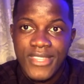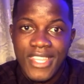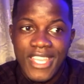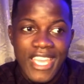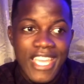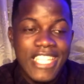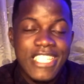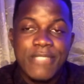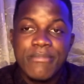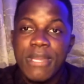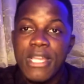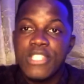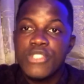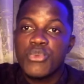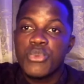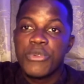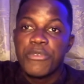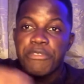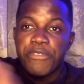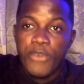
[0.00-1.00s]
it might
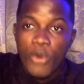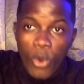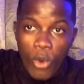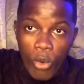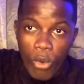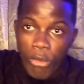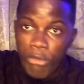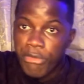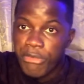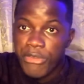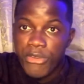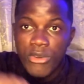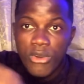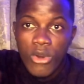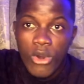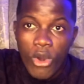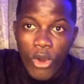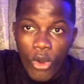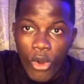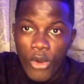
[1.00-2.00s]
revolve
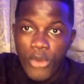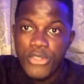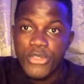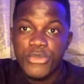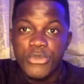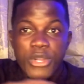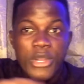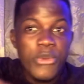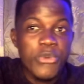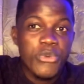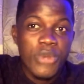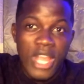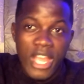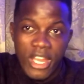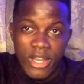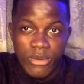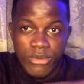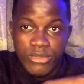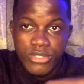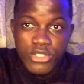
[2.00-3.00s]
all the way
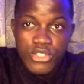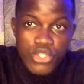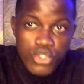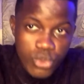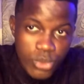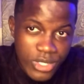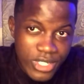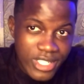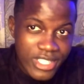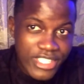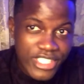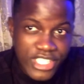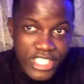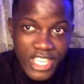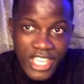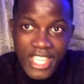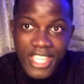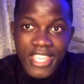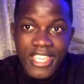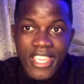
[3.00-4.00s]
around to
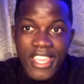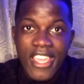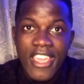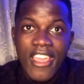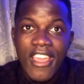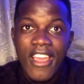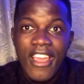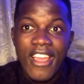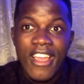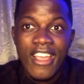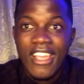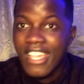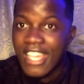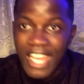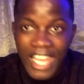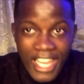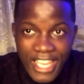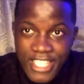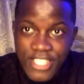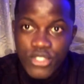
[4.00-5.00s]
LJ
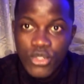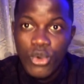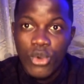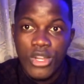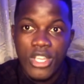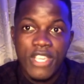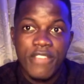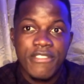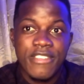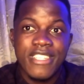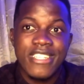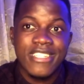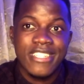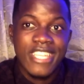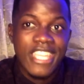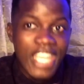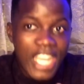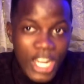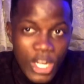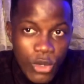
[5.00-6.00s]
guys or even
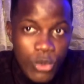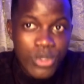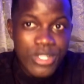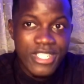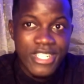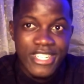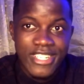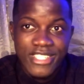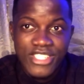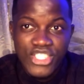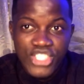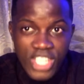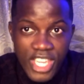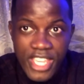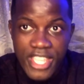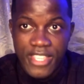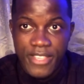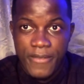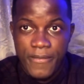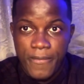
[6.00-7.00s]
including
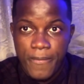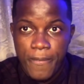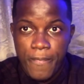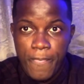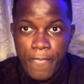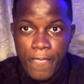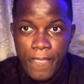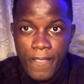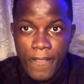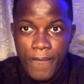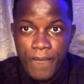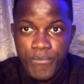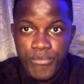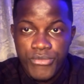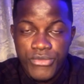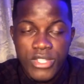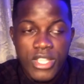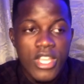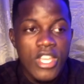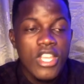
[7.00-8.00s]
LJ.
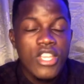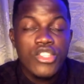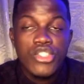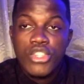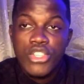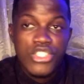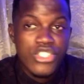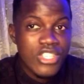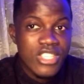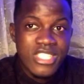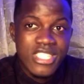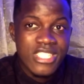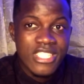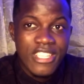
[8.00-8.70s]
So it's just an